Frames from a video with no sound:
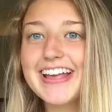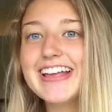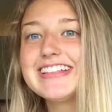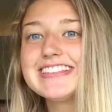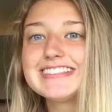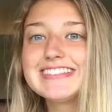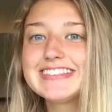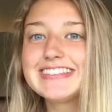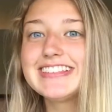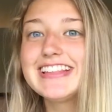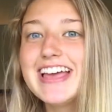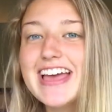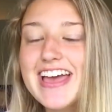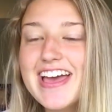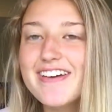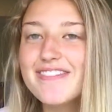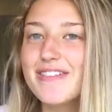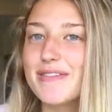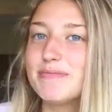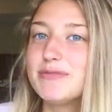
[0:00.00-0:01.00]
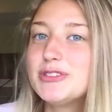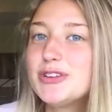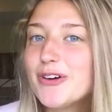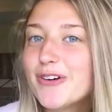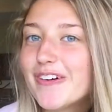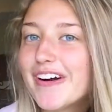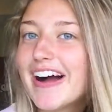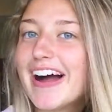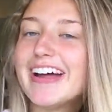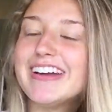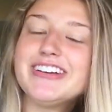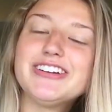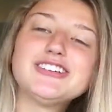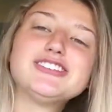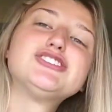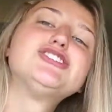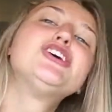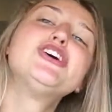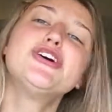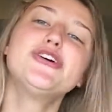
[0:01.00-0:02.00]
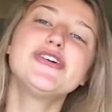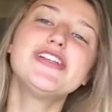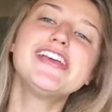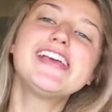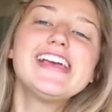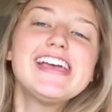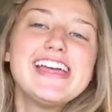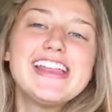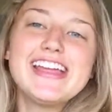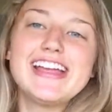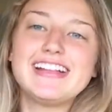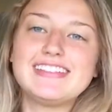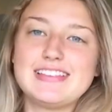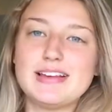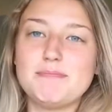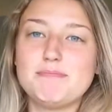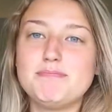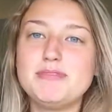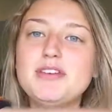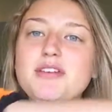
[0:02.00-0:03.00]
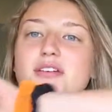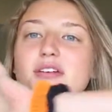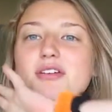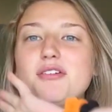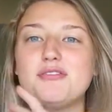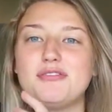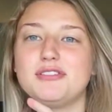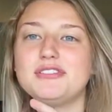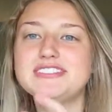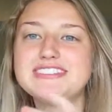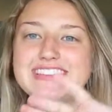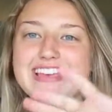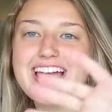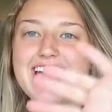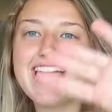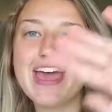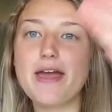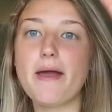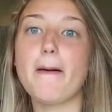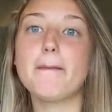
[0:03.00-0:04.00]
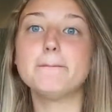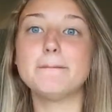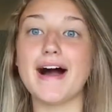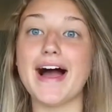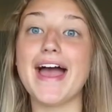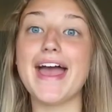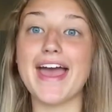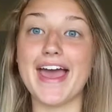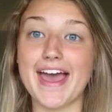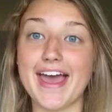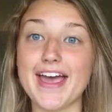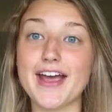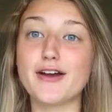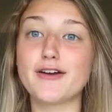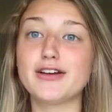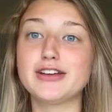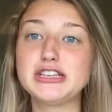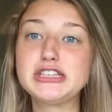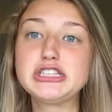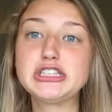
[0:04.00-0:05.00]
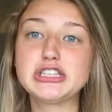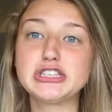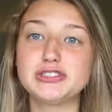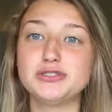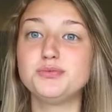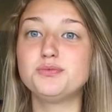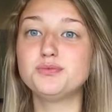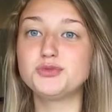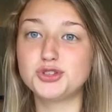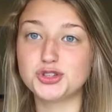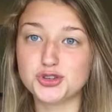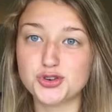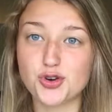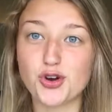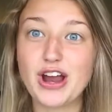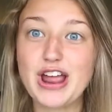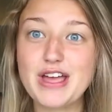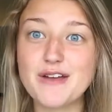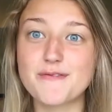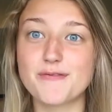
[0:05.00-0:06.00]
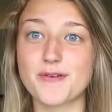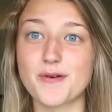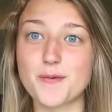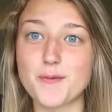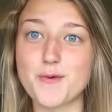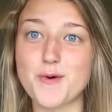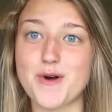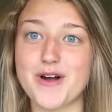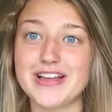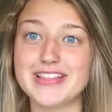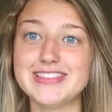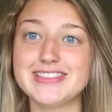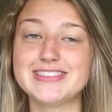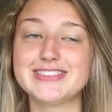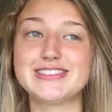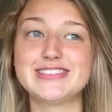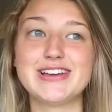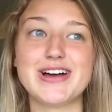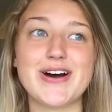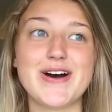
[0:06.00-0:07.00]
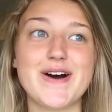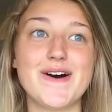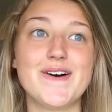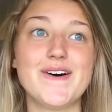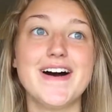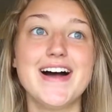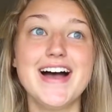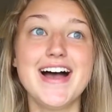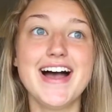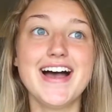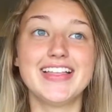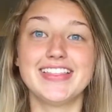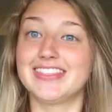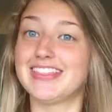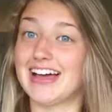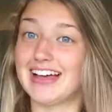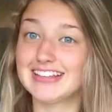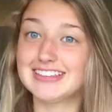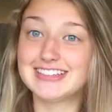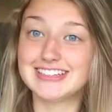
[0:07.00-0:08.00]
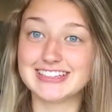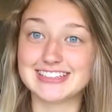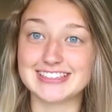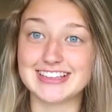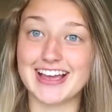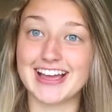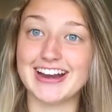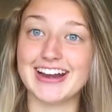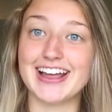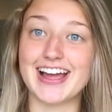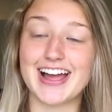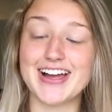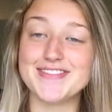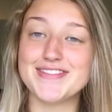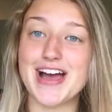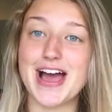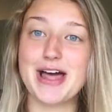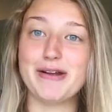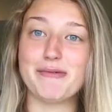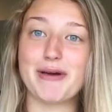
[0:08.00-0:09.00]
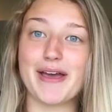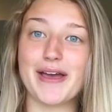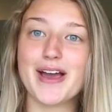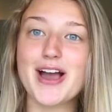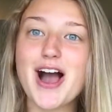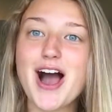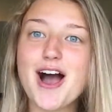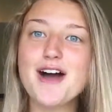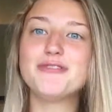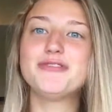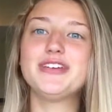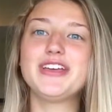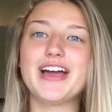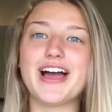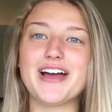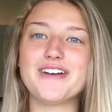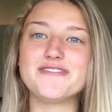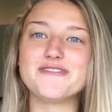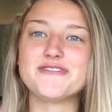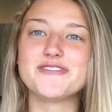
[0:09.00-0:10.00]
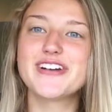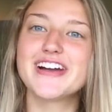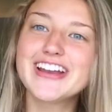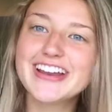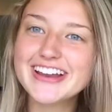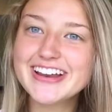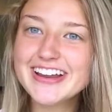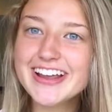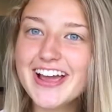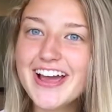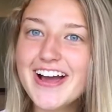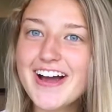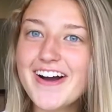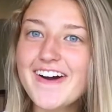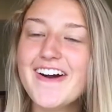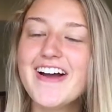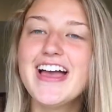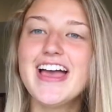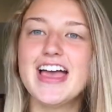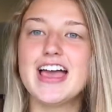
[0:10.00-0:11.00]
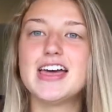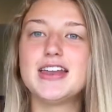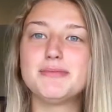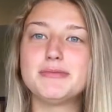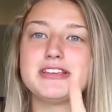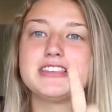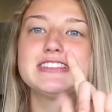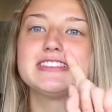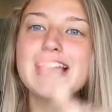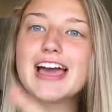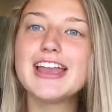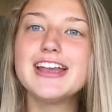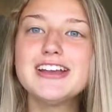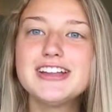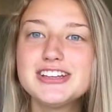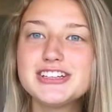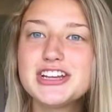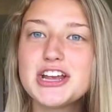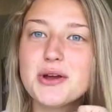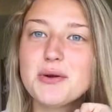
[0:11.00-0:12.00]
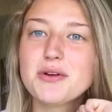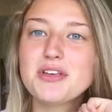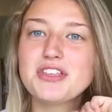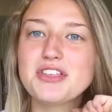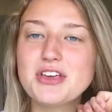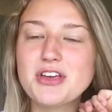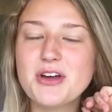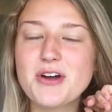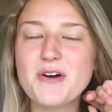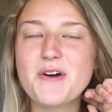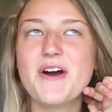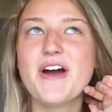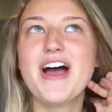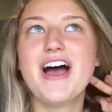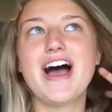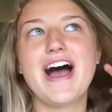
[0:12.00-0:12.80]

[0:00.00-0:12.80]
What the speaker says: It's Liv. I'm so glad you're tuning in. It's a beautiful day. My hair is straight for once, so that's exciting. I've had my coffee, I'm ready to go, and I'm excited to share with you.